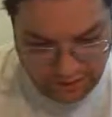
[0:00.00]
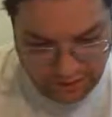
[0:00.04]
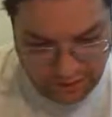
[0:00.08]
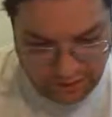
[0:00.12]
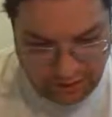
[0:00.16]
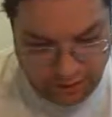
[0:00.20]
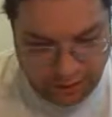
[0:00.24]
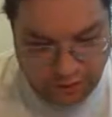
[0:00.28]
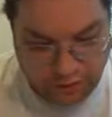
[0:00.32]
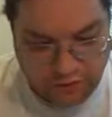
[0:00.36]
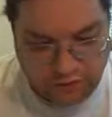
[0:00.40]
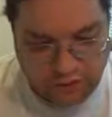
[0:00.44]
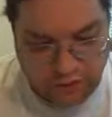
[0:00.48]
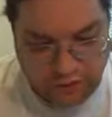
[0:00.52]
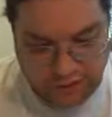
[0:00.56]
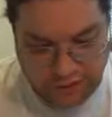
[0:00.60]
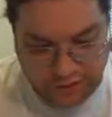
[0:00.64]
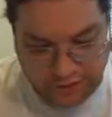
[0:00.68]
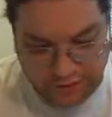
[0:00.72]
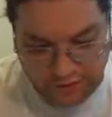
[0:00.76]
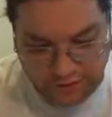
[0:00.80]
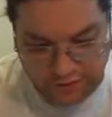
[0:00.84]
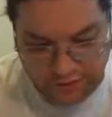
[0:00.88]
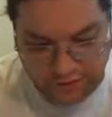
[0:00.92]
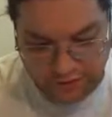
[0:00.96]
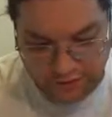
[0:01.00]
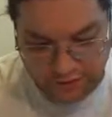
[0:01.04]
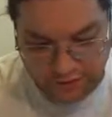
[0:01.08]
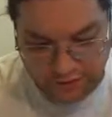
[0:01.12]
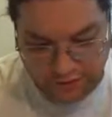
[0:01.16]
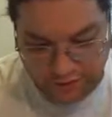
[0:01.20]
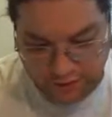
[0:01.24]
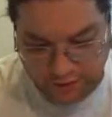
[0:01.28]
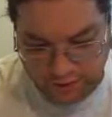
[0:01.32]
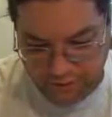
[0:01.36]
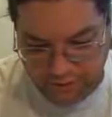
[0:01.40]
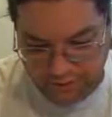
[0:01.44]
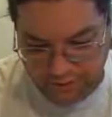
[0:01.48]
And ultra high resolution
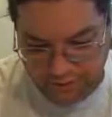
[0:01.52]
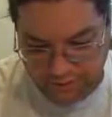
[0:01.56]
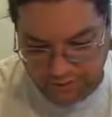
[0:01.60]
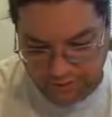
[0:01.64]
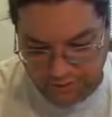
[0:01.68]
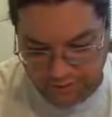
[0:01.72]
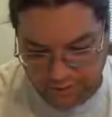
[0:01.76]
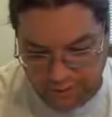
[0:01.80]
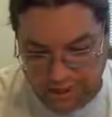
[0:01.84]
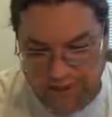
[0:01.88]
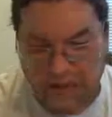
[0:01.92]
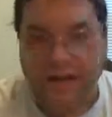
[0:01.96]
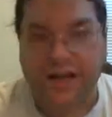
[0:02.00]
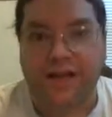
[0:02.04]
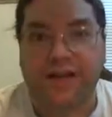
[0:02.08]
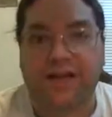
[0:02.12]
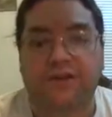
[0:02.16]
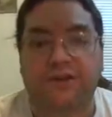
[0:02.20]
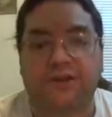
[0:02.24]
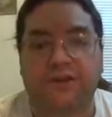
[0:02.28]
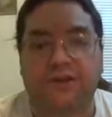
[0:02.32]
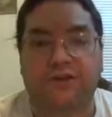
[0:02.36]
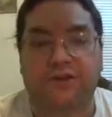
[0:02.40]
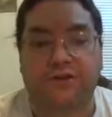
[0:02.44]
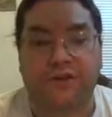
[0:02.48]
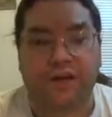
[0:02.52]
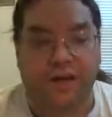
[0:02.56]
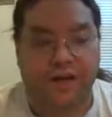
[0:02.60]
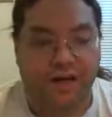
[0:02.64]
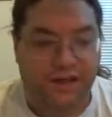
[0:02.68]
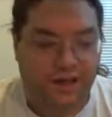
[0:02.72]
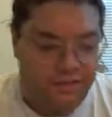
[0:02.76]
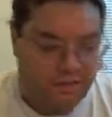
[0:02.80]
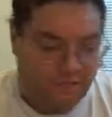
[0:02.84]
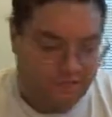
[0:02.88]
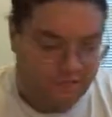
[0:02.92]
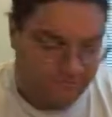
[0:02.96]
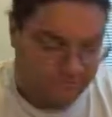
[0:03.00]
recordings about 800
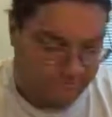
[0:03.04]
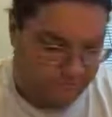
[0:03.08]
tracks.